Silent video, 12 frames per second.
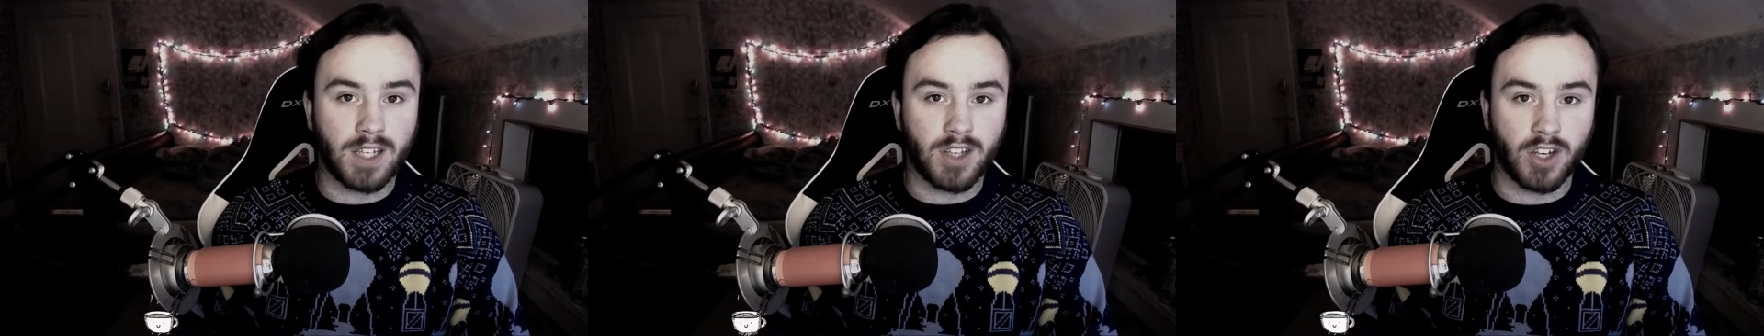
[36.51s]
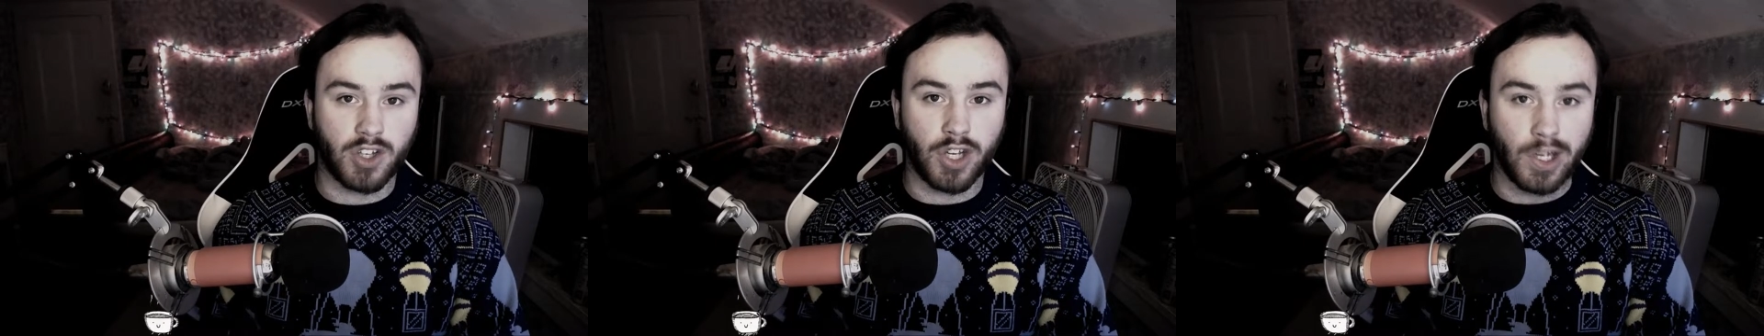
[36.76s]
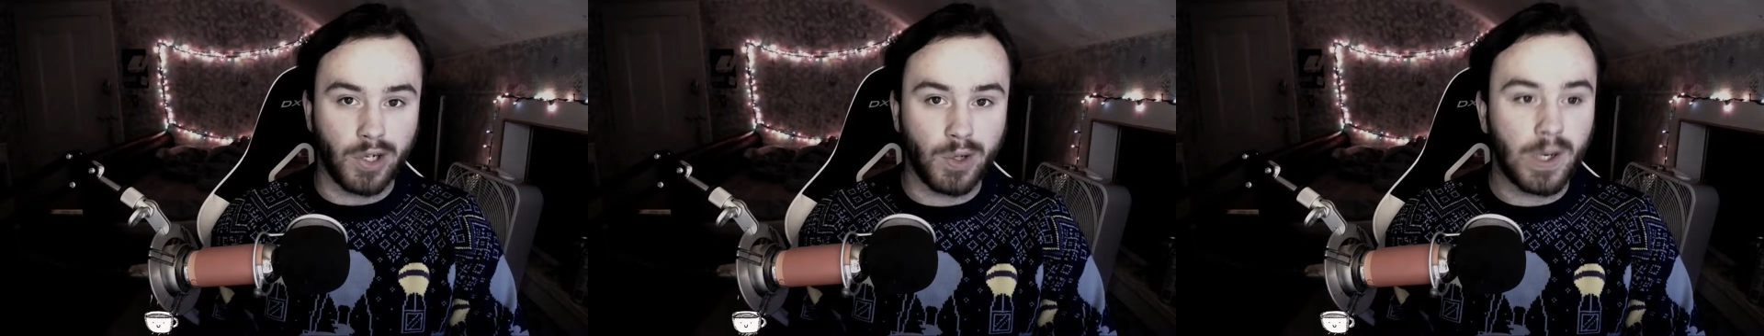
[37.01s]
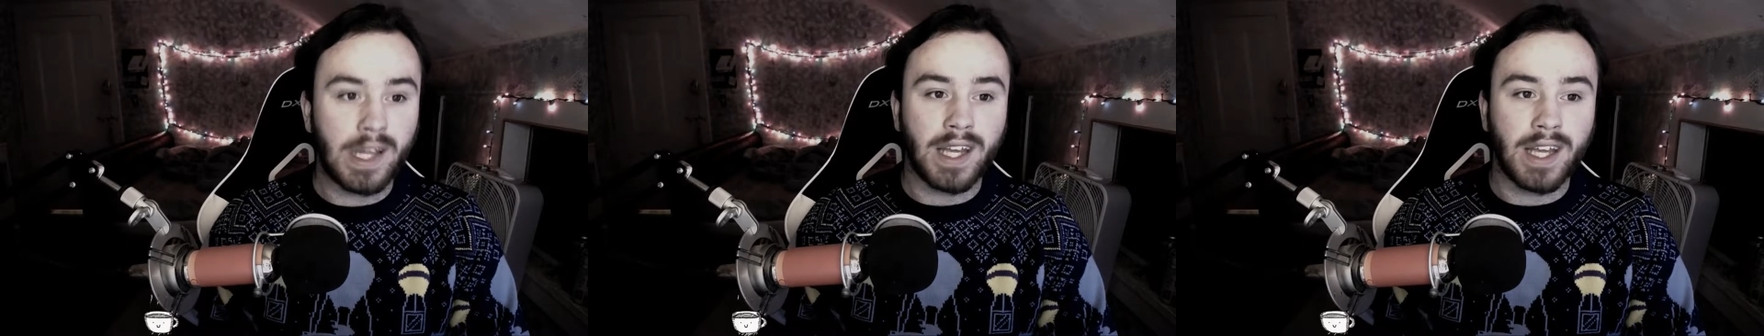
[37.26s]
to
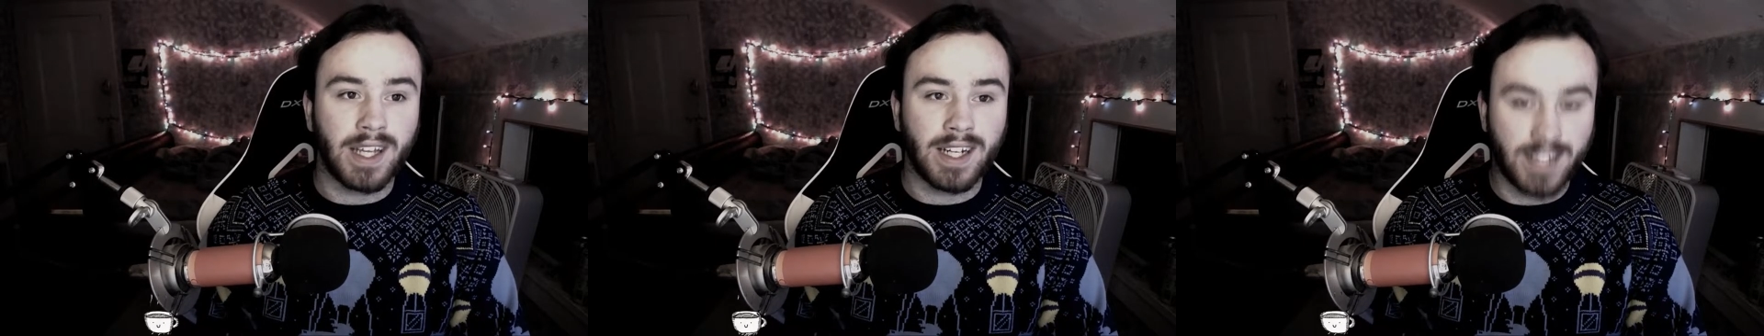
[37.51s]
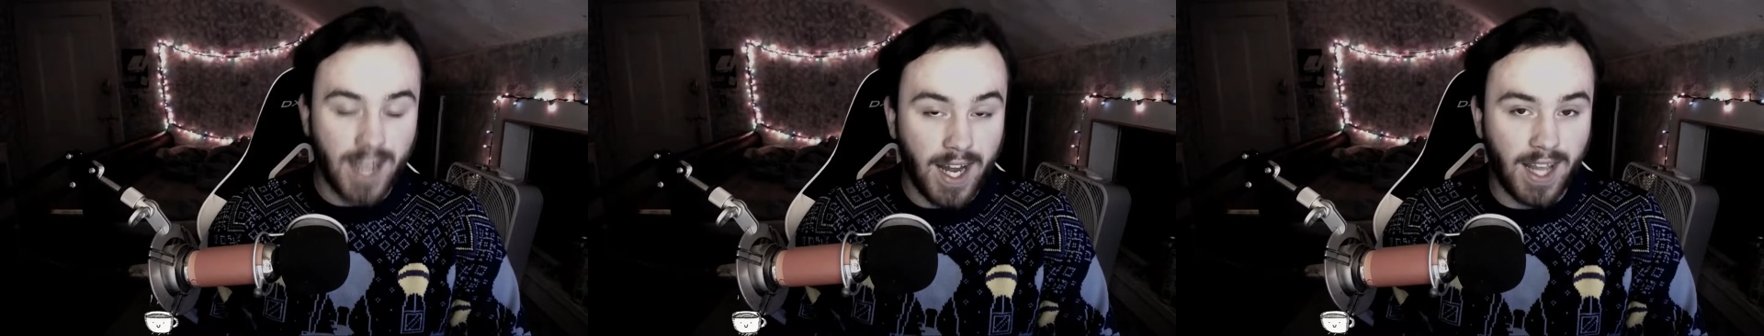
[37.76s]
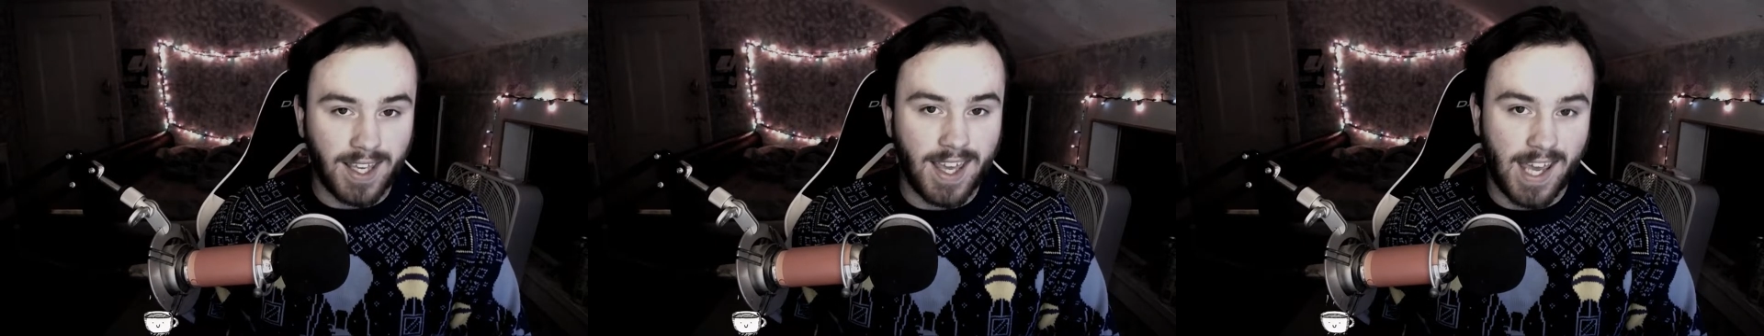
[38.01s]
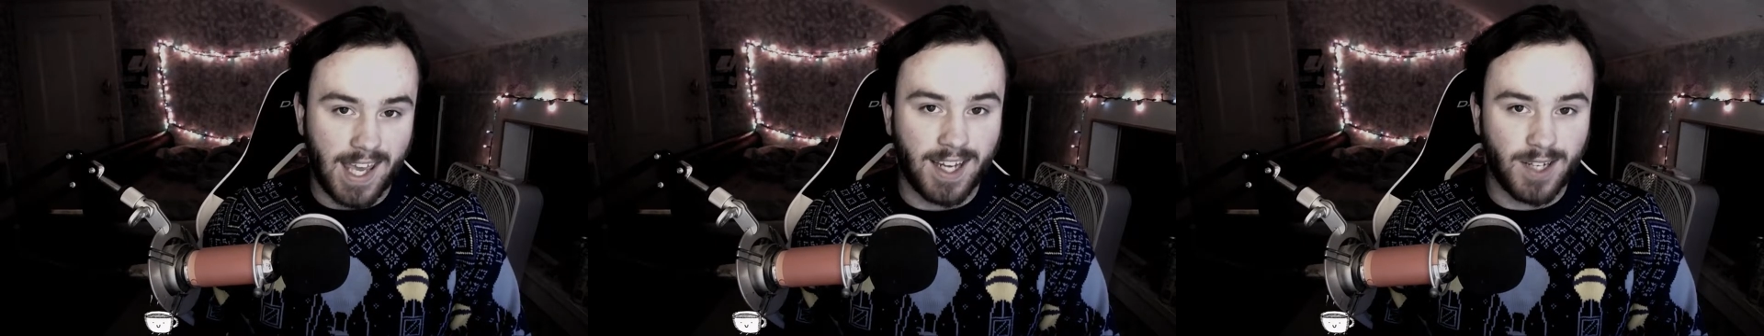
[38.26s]
two didn't
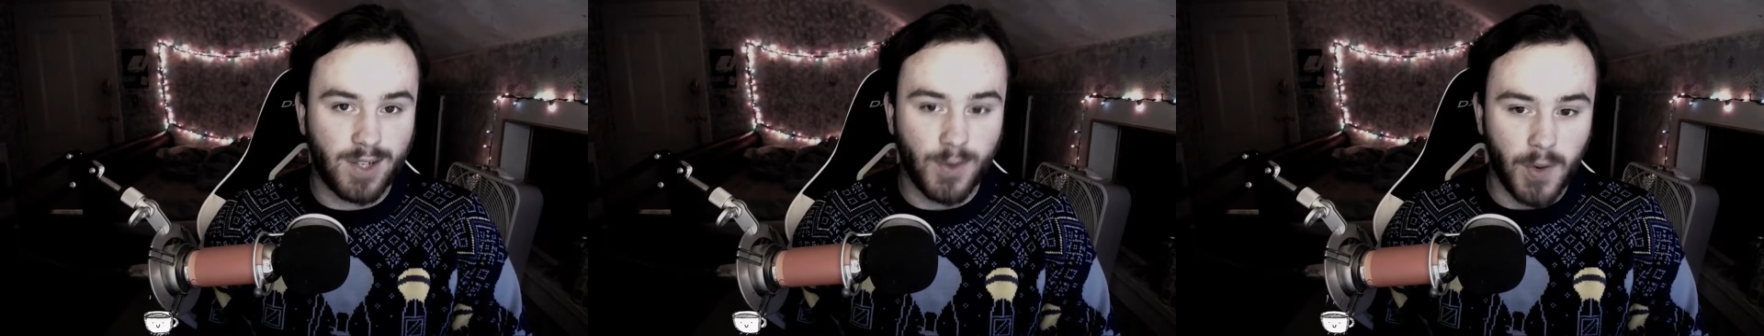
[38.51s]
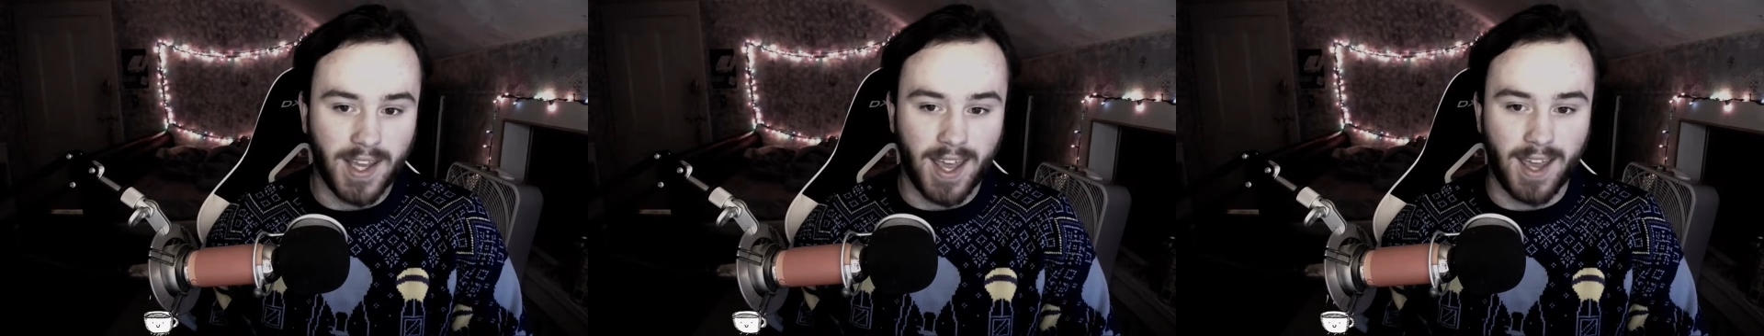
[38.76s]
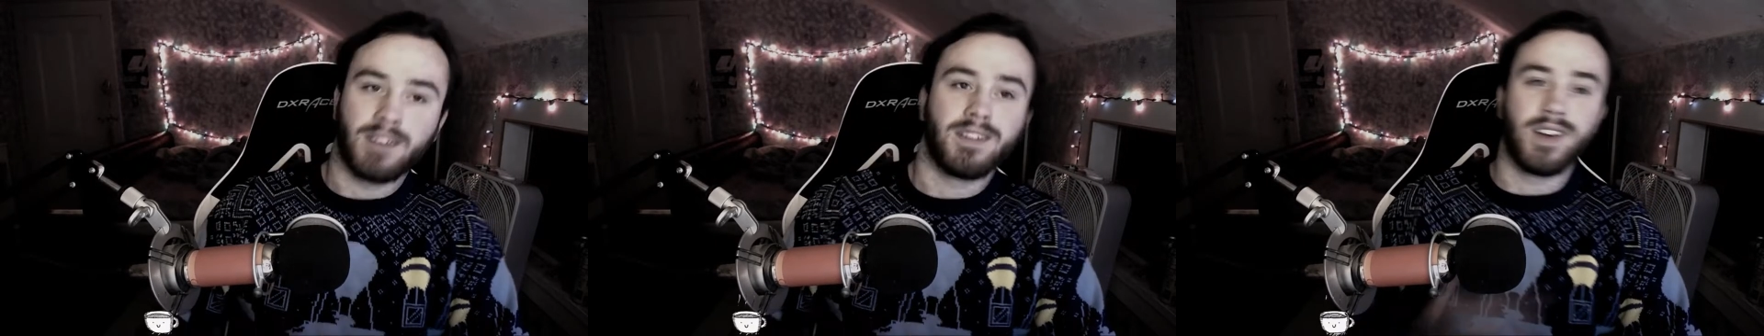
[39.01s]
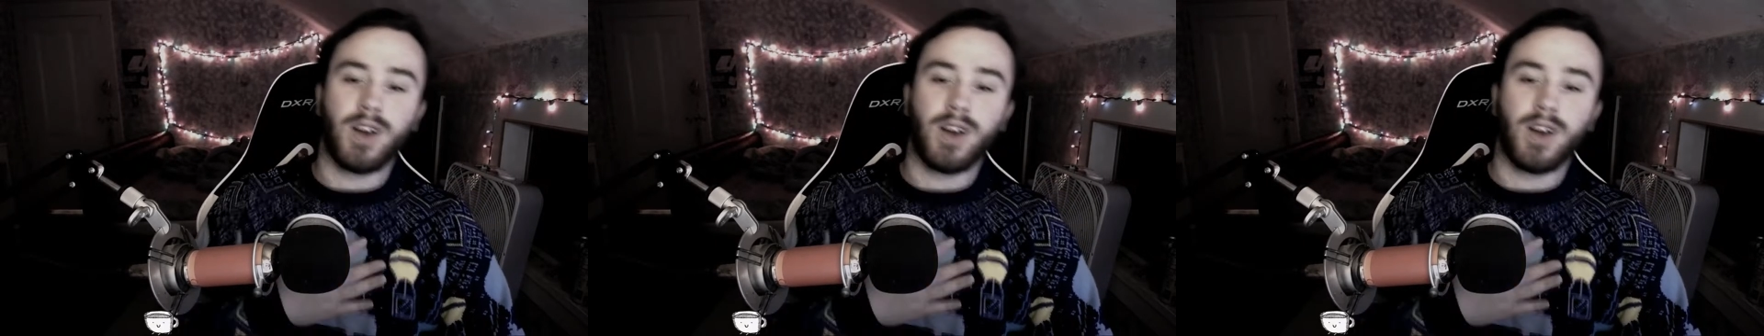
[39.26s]
get into a game.